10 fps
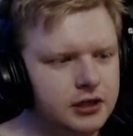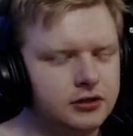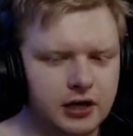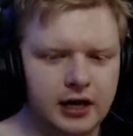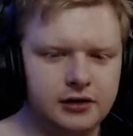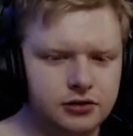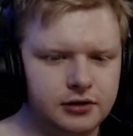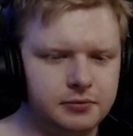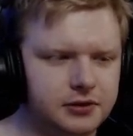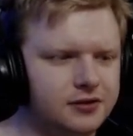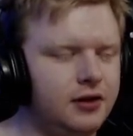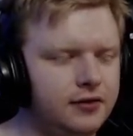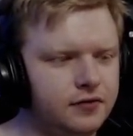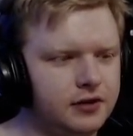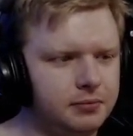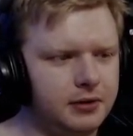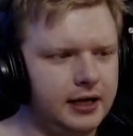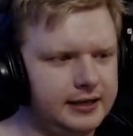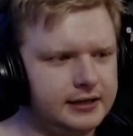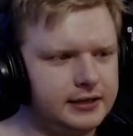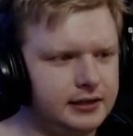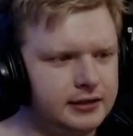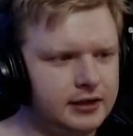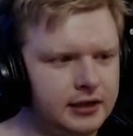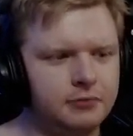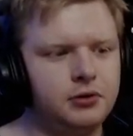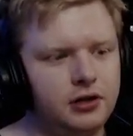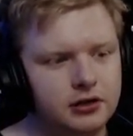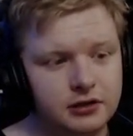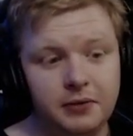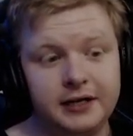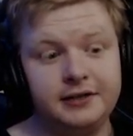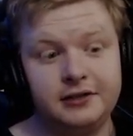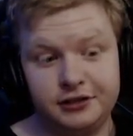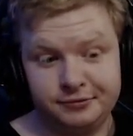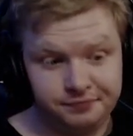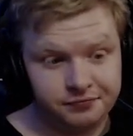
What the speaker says: Dark Troopers all over the place, and they put lots of money into them.